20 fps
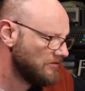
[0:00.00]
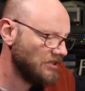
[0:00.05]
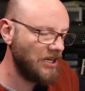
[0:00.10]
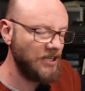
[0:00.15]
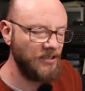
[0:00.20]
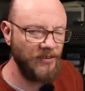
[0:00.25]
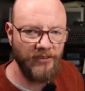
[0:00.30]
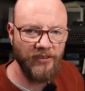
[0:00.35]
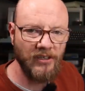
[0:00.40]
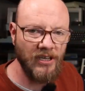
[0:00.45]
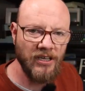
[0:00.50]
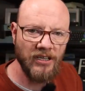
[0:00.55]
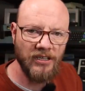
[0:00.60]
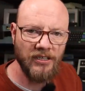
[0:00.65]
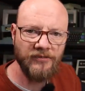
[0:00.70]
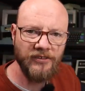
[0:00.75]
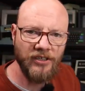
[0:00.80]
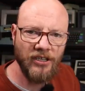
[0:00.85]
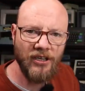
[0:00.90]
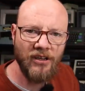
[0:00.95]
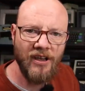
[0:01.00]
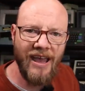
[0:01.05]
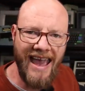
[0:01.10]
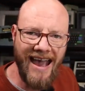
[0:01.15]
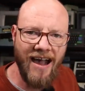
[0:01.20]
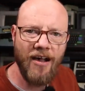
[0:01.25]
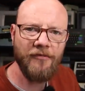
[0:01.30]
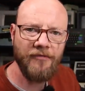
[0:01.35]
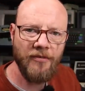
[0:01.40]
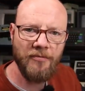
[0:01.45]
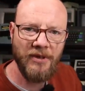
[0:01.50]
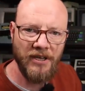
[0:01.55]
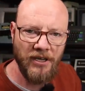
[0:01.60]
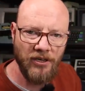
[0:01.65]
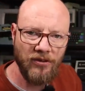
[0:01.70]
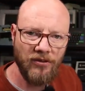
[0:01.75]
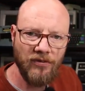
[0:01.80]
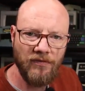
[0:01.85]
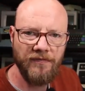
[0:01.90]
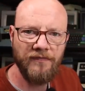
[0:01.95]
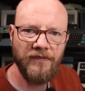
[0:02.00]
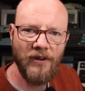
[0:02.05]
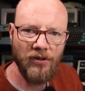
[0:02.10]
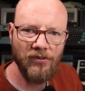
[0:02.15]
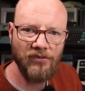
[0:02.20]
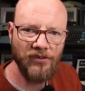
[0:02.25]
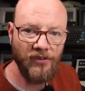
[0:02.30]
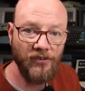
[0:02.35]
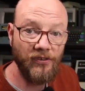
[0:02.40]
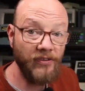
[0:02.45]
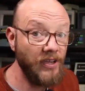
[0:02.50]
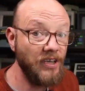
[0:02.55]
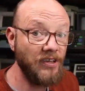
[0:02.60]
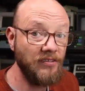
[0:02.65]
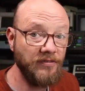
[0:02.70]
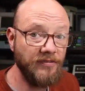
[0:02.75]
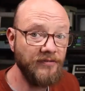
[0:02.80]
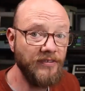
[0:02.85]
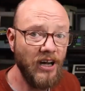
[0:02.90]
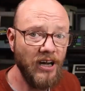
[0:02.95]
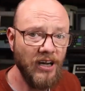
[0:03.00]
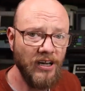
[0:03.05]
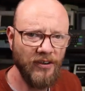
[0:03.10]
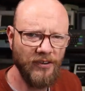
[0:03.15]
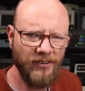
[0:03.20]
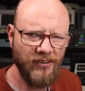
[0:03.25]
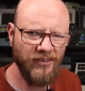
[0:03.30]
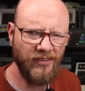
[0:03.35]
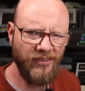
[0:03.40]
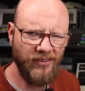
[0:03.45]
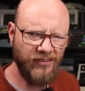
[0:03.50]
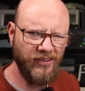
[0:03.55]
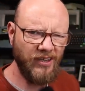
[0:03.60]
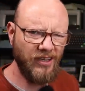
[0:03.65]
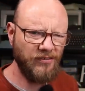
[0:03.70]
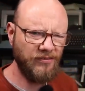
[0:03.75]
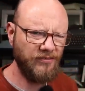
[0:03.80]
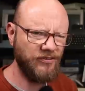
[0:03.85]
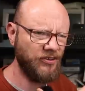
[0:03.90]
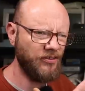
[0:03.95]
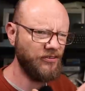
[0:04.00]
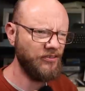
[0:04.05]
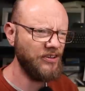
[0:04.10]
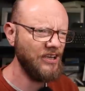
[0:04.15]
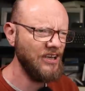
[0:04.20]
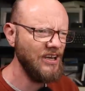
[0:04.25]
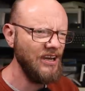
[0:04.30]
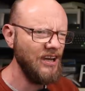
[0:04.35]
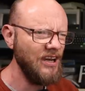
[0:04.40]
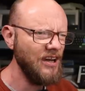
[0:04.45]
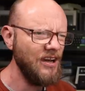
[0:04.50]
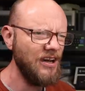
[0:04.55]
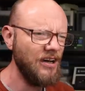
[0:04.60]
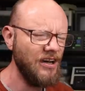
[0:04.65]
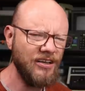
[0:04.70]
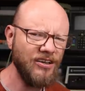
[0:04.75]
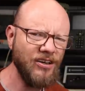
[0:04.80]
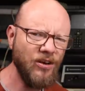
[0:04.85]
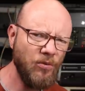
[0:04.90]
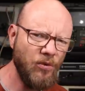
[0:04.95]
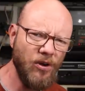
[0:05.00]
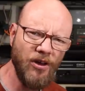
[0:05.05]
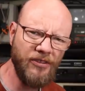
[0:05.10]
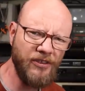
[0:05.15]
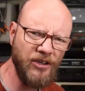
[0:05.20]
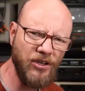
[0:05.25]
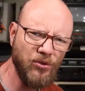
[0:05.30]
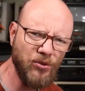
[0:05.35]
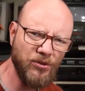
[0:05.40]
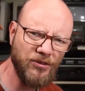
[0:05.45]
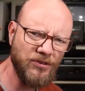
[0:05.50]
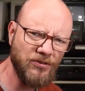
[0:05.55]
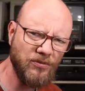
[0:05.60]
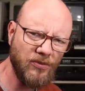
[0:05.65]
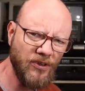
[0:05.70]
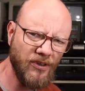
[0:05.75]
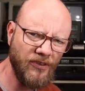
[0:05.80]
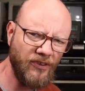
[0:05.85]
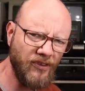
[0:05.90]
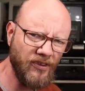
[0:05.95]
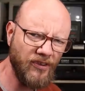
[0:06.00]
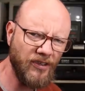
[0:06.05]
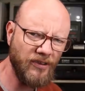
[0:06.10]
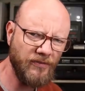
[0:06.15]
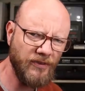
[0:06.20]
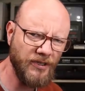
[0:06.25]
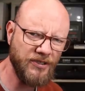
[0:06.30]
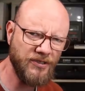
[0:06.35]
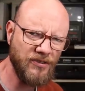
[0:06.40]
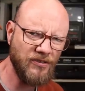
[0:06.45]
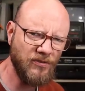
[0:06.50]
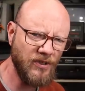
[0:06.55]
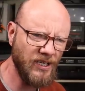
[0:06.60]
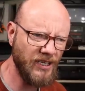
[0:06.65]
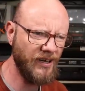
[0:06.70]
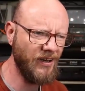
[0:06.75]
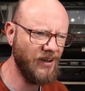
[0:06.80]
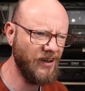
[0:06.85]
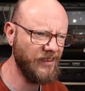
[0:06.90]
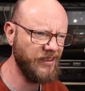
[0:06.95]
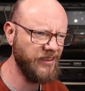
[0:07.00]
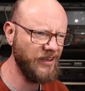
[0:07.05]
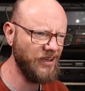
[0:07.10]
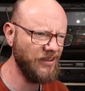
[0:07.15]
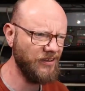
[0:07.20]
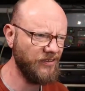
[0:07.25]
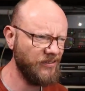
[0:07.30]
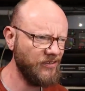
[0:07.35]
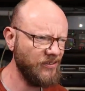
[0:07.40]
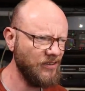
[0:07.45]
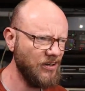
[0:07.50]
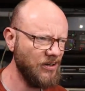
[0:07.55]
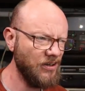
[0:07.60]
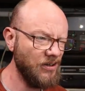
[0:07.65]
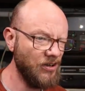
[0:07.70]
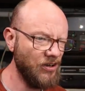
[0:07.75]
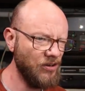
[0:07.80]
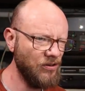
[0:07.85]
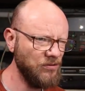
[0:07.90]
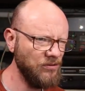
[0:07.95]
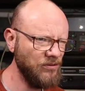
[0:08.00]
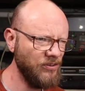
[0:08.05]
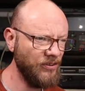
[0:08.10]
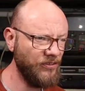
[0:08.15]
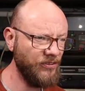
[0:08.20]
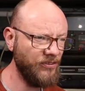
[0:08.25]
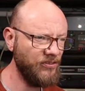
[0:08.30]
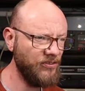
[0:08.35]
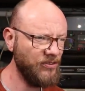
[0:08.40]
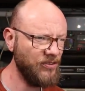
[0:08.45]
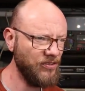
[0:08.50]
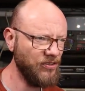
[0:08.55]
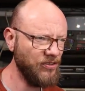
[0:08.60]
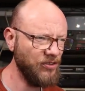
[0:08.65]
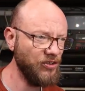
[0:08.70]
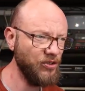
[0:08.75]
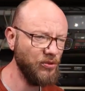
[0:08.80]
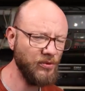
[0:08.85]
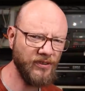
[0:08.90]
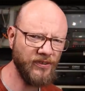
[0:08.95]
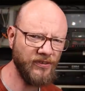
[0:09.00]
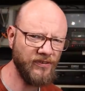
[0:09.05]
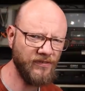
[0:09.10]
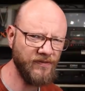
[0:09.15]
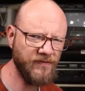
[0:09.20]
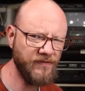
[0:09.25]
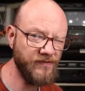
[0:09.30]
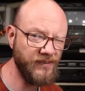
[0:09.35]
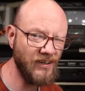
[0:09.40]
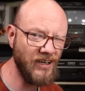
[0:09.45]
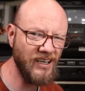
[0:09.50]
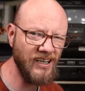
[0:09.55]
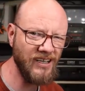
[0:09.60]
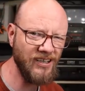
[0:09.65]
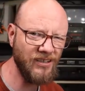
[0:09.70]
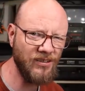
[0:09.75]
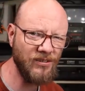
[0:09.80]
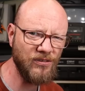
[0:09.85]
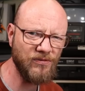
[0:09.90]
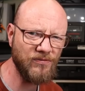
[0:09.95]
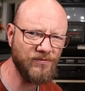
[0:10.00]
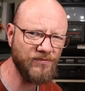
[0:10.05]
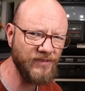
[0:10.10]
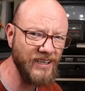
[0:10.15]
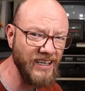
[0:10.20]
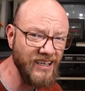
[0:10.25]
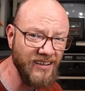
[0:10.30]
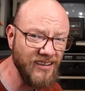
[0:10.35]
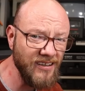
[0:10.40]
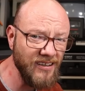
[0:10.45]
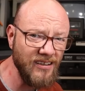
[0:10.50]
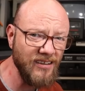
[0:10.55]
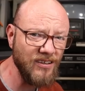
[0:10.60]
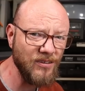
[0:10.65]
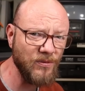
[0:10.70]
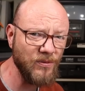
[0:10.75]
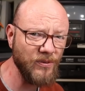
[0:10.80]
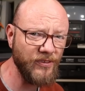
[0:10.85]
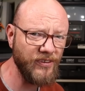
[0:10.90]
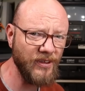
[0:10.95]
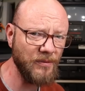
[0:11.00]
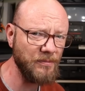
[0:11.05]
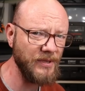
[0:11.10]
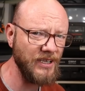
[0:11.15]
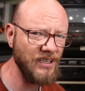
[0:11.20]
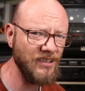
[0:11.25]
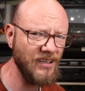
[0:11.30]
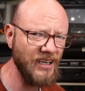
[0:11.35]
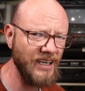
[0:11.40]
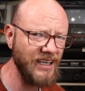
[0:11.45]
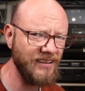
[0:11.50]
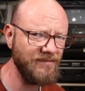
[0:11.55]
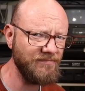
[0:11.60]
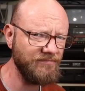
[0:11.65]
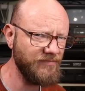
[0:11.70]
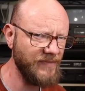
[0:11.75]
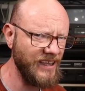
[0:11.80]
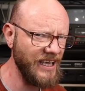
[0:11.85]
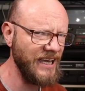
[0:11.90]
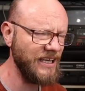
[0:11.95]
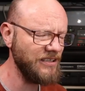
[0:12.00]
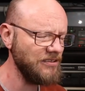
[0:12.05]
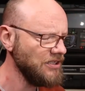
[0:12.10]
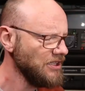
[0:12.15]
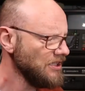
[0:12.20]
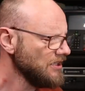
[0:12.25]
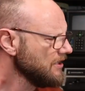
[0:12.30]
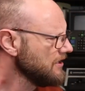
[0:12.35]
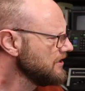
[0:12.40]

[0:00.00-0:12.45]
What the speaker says: does kind of, you know, alphabetical folders then files instead of just, I don't know what the order was on the original one. I think it's oldest to newest file written or something like that.